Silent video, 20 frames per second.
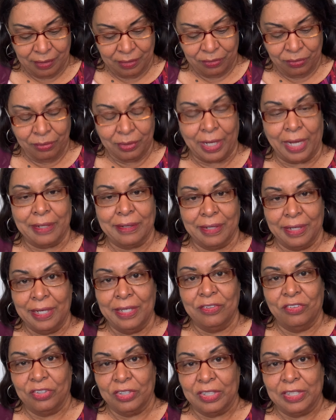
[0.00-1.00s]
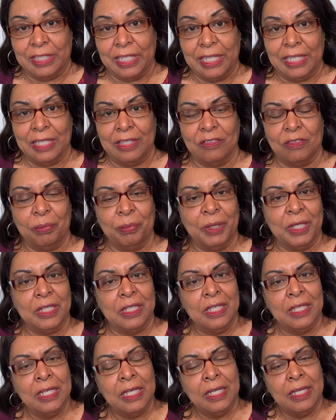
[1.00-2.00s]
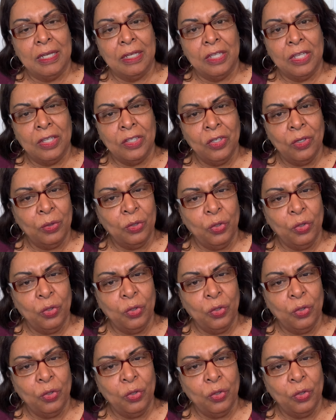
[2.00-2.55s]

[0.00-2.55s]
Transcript: You, are like the ancient of days. But you know,